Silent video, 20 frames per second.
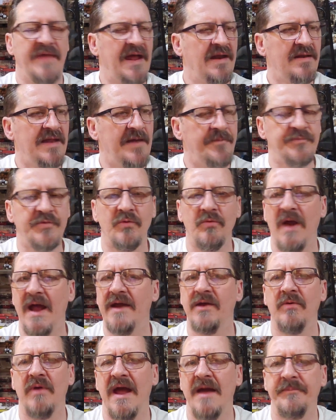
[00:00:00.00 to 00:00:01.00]
That left or
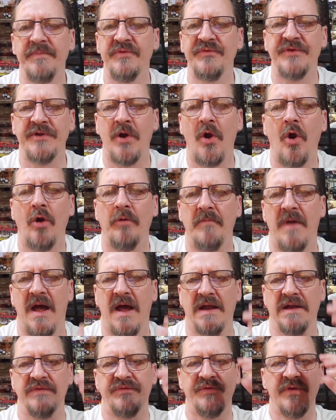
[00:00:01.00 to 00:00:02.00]
right crap is in our
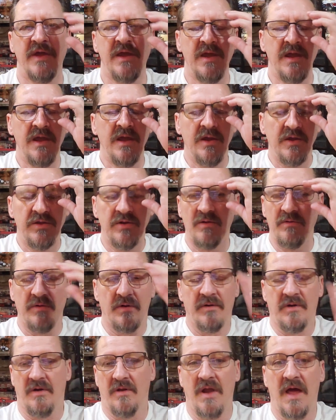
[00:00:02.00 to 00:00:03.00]
minds. You know,
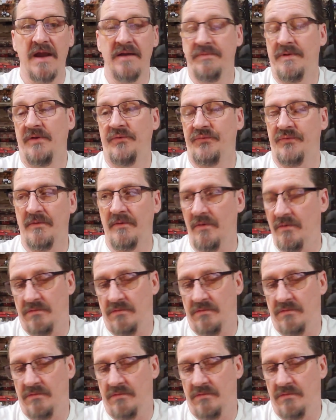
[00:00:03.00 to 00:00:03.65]
a lot of us,